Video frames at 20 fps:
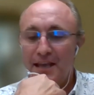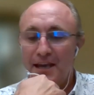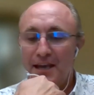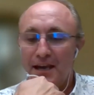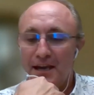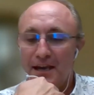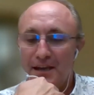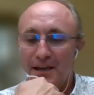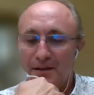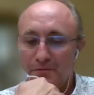
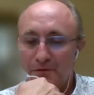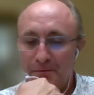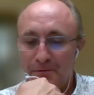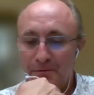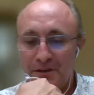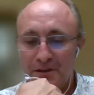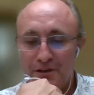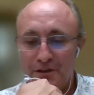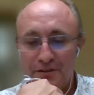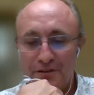
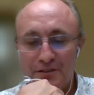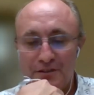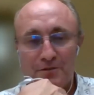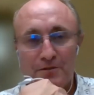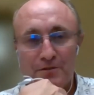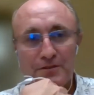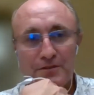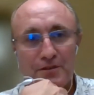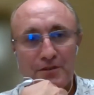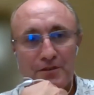Women and girls are
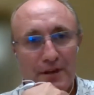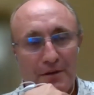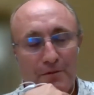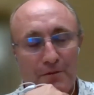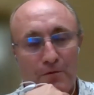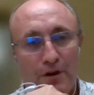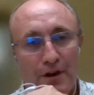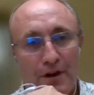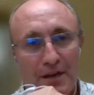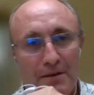also really
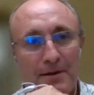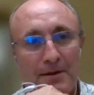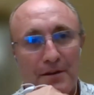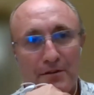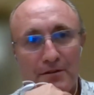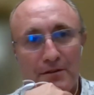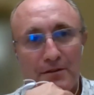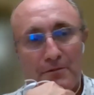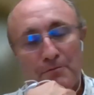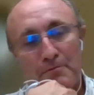worried
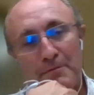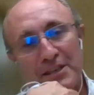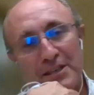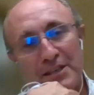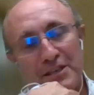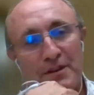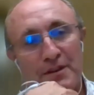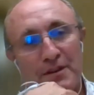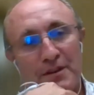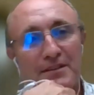about, or
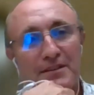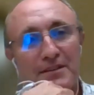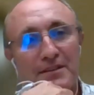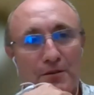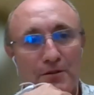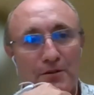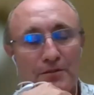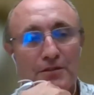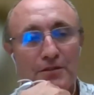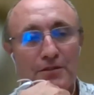menstruators are
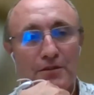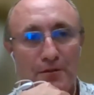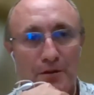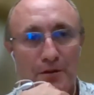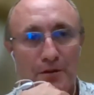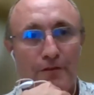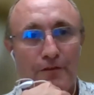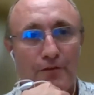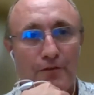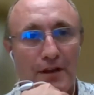also
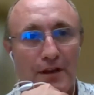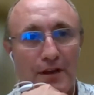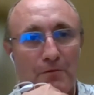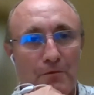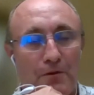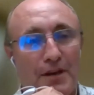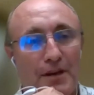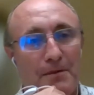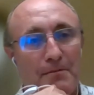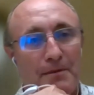often really
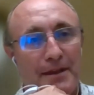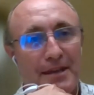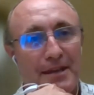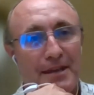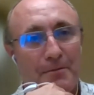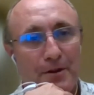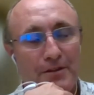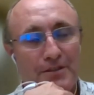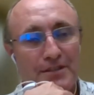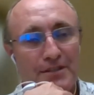worried about
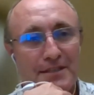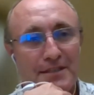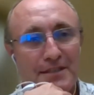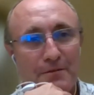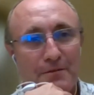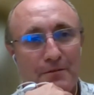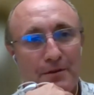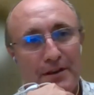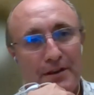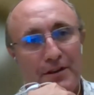their process.
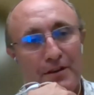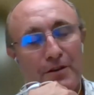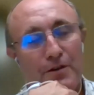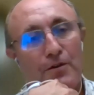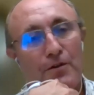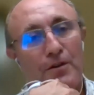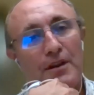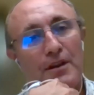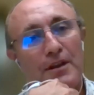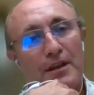They want to
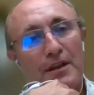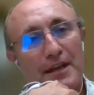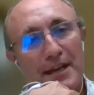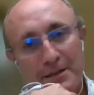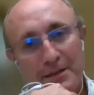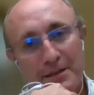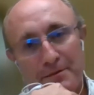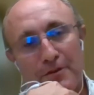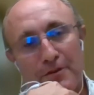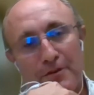know,
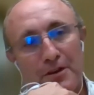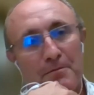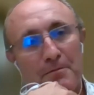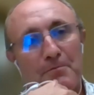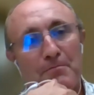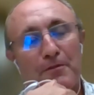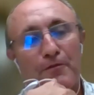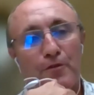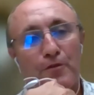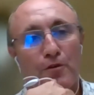as we've heard a
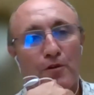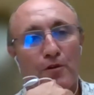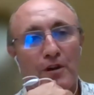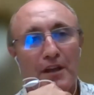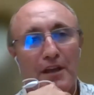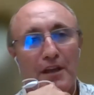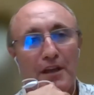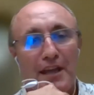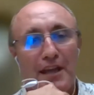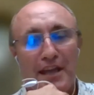bit before,
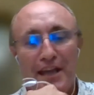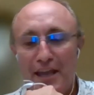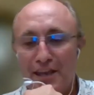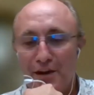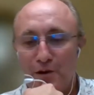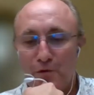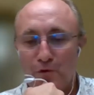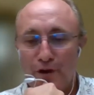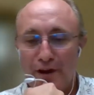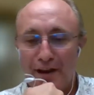
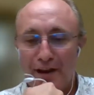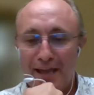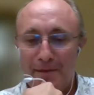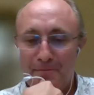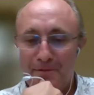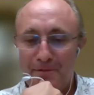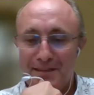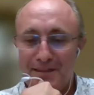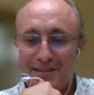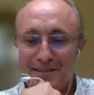you know, what
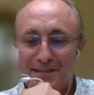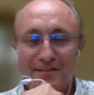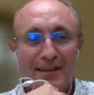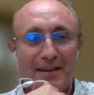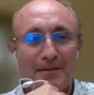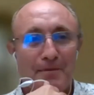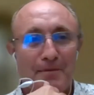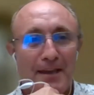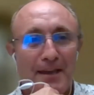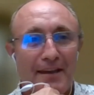happens to
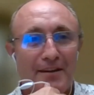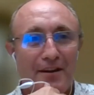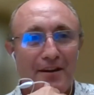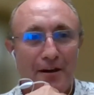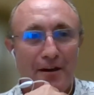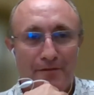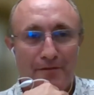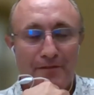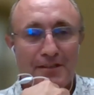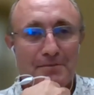their pad
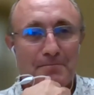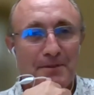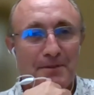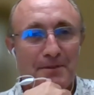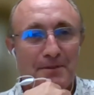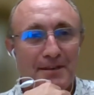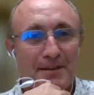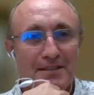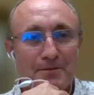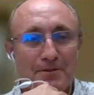after it's
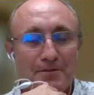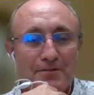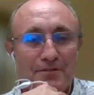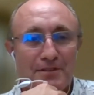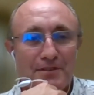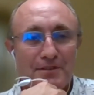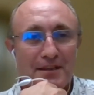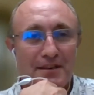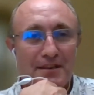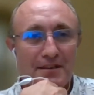been
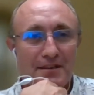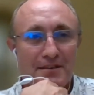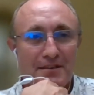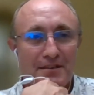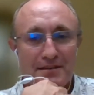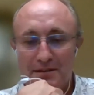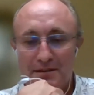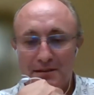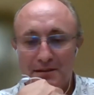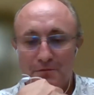disposed and,
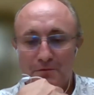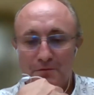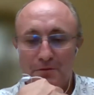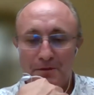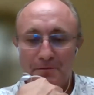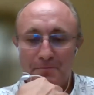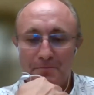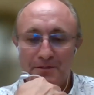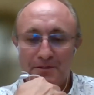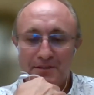you know, will
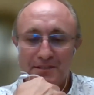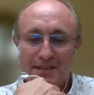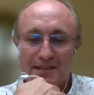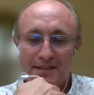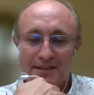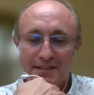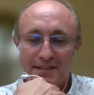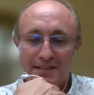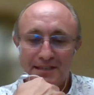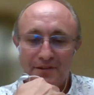people see
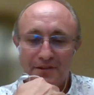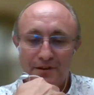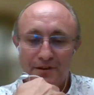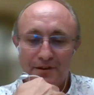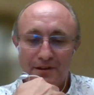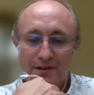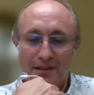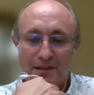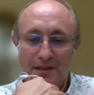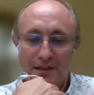it,
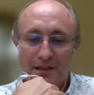etc.